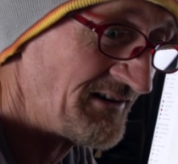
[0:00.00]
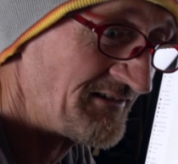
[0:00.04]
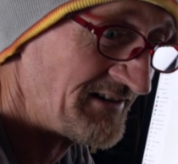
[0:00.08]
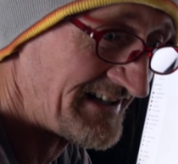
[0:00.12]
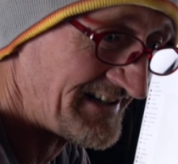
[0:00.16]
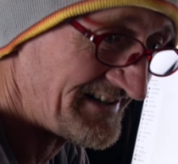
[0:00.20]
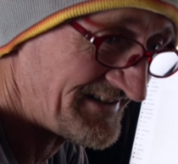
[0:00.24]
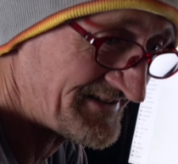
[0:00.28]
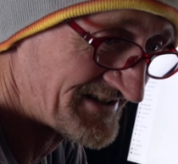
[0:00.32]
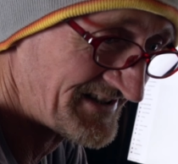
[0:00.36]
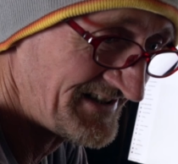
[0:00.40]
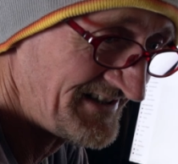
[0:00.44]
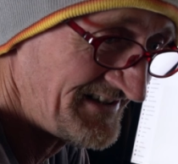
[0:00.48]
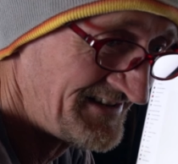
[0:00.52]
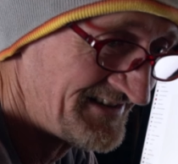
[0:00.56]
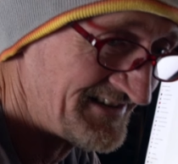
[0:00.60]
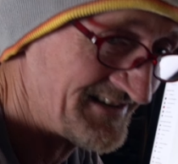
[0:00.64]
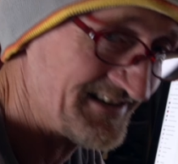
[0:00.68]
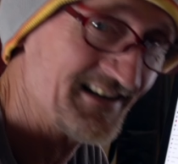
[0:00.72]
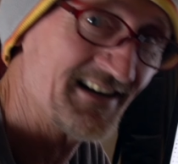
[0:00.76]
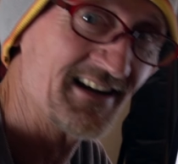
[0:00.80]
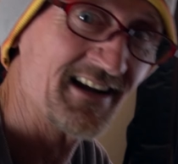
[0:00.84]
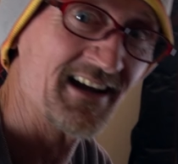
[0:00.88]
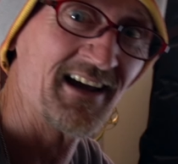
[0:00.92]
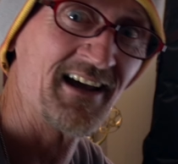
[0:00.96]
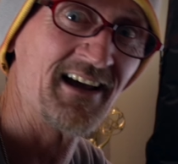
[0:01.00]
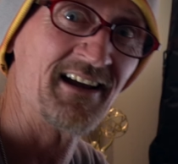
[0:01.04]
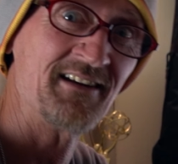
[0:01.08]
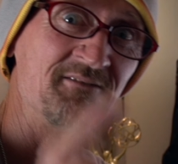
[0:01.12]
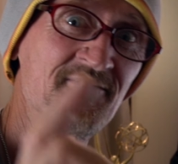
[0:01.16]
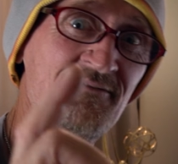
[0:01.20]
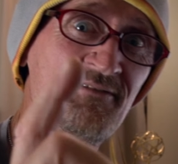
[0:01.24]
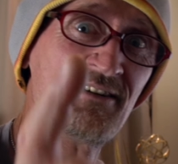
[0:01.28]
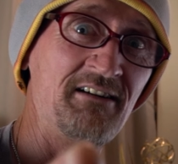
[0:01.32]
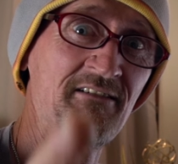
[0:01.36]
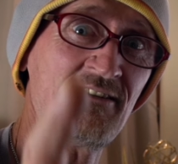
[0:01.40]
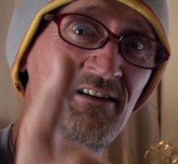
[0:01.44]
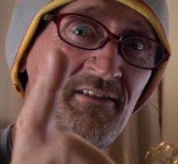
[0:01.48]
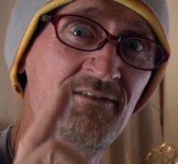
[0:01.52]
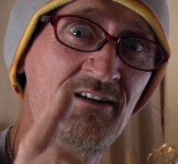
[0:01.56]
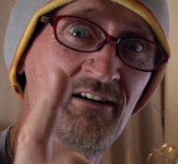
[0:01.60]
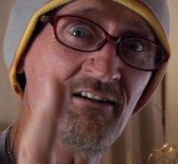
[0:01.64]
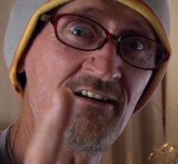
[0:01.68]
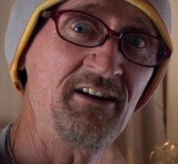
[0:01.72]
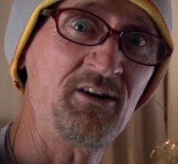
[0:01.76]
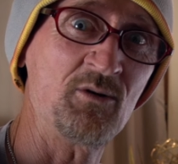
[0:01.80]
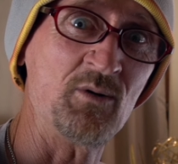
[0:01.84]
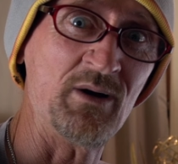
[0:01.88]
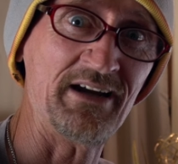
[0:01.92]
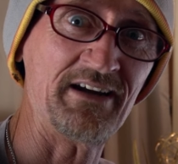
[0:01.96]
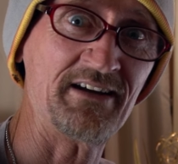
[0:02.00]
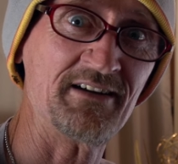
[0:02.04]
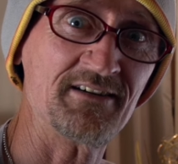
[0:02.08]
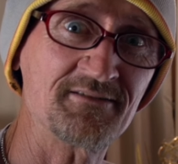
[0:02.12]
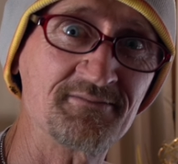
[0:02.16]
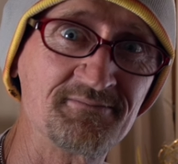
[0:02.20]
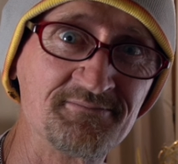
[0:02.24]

easy, and very, very quick.